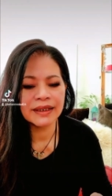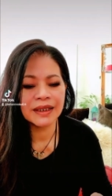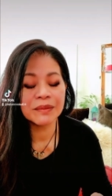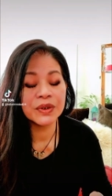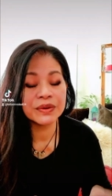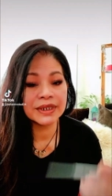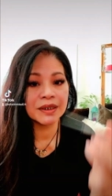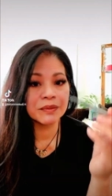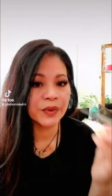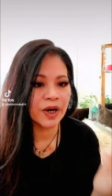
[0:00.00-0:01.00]
and I'm
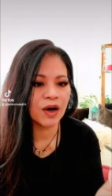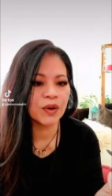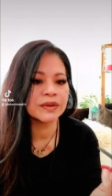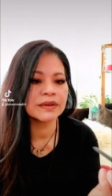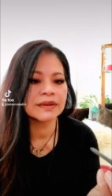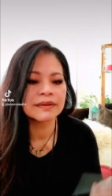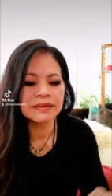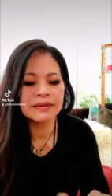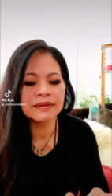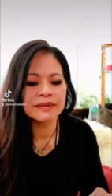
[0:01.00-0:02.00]
using Brown
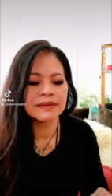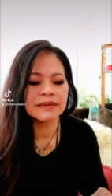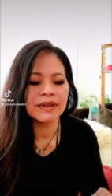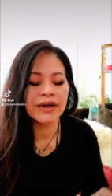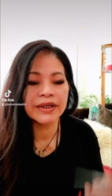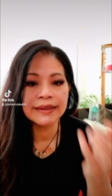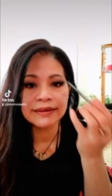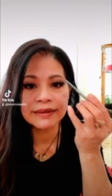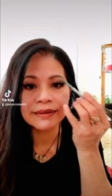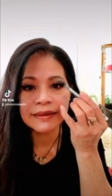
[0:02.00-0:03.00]

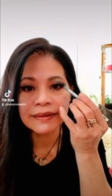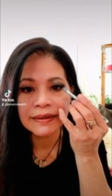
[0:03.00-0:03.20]
Artist.